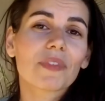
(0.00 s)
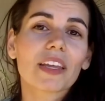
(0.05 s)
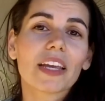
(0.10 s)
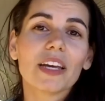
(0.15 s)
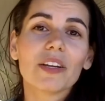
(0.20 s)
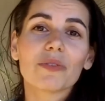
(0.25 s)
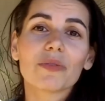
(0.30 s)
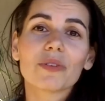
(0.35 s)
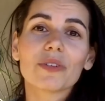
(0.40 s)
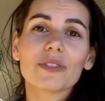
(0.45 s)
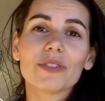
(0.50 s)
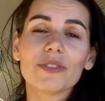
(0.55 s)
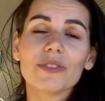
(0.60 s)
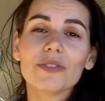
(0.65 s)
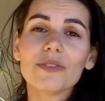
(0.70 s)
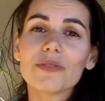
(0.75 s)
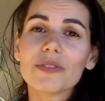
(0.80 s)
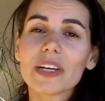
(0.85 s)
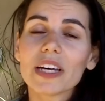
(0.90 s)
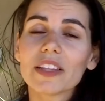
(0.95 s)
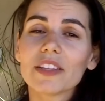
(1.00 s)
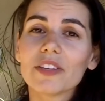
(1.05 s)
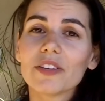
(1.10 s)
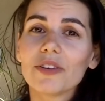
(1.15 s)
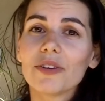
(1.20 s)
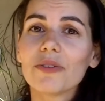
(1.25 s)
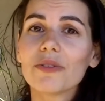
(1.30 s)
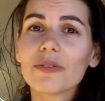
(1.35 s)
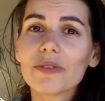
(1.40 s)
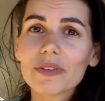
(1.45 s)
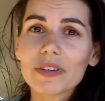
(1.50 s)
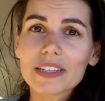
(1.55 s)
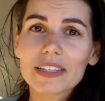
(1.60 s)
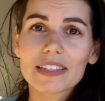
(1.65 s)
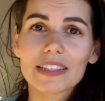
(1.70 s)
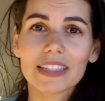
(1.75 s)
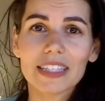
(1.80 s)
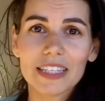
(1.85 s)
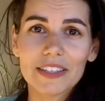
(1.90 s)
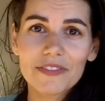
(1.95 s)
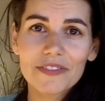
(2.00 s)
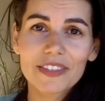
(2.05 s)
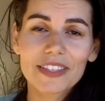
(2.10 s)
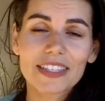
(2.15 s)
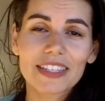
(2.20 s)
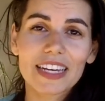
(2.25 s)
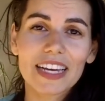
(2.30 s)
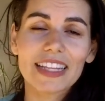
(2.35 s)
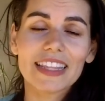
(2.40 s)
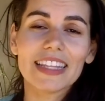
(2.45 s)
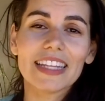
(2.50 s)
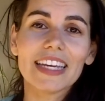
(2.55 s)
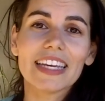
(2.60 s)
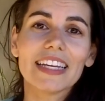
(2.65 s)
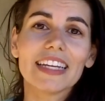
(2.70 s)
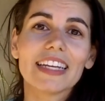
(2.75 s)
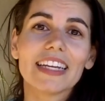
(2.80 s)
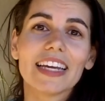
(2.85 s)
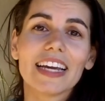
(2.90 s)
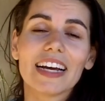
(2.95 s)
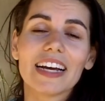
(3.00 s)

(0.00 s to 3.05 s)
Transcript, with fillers: In order to do that, the uterus lifts, and then